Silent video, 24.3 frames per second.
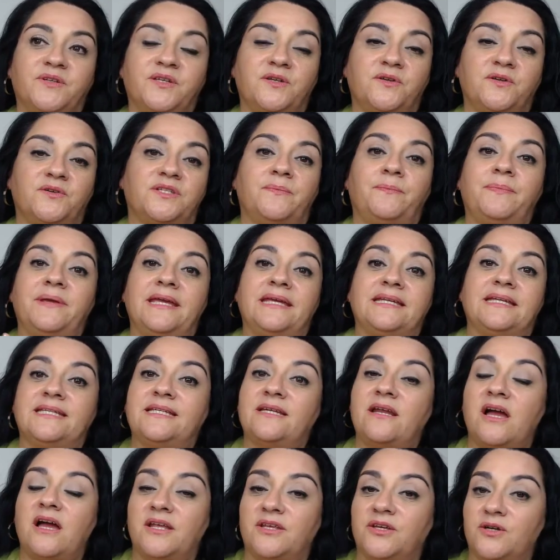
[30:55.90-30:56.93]
depending
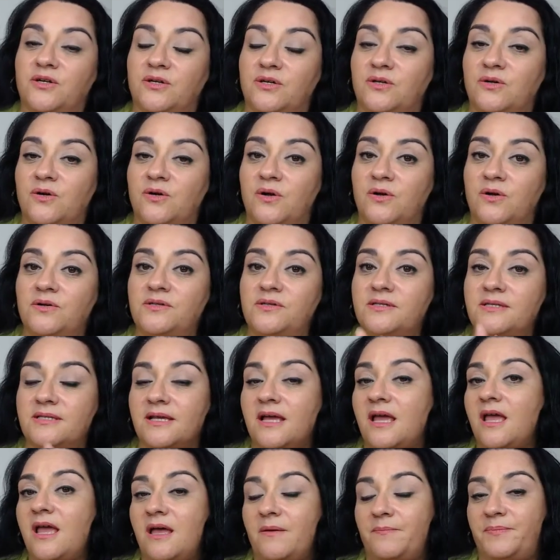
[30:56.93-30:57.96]
on your goals.
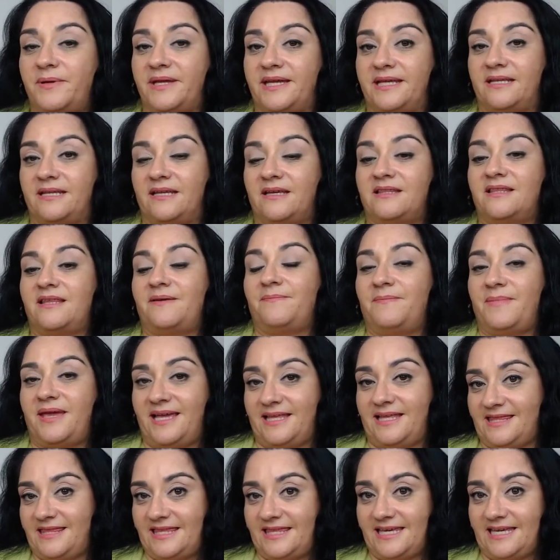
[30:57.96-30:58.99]
But the
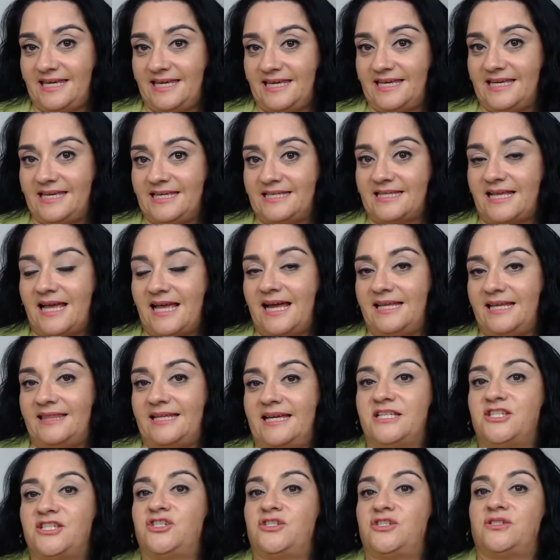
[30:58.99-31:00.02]
main thing is I
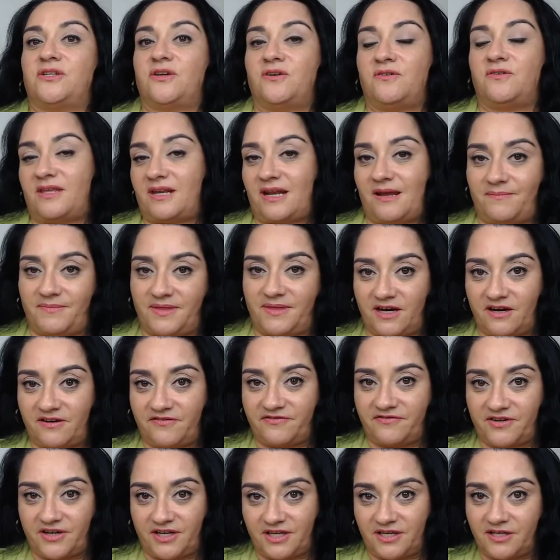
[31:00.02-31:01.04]
let you know that I'm there
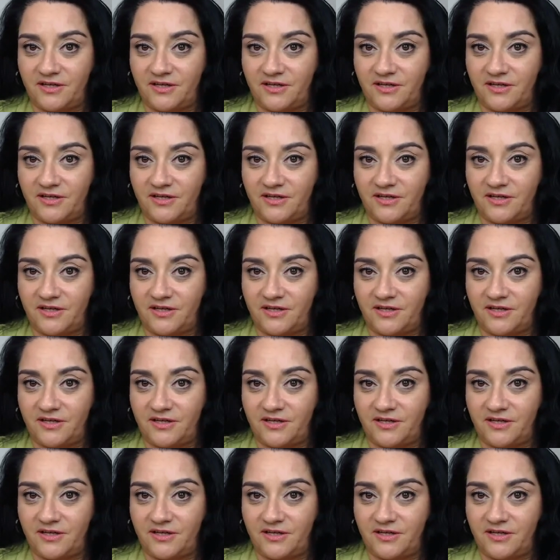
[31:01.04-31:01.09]
for you,